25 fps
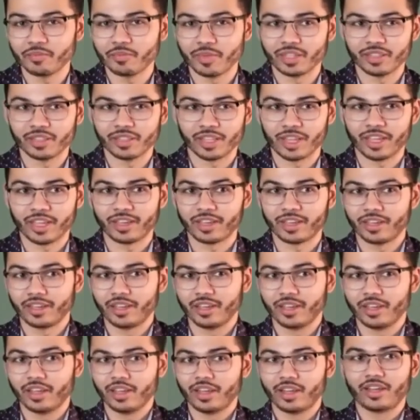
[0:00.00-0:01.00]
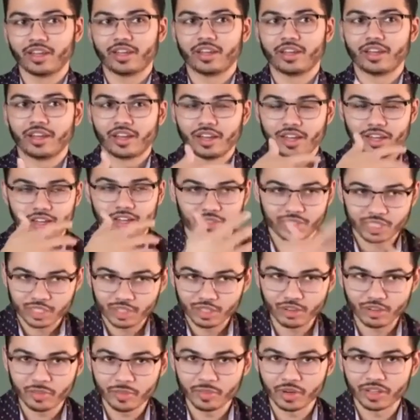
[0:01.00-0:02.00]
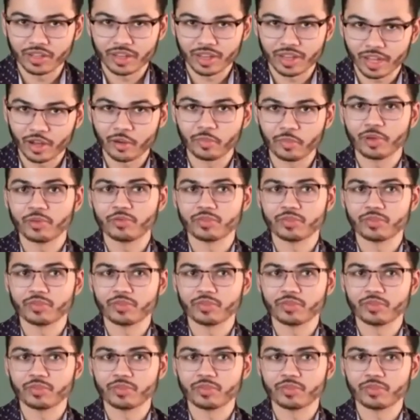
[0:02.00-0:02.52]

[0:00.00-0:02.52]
but like I was still able to help him,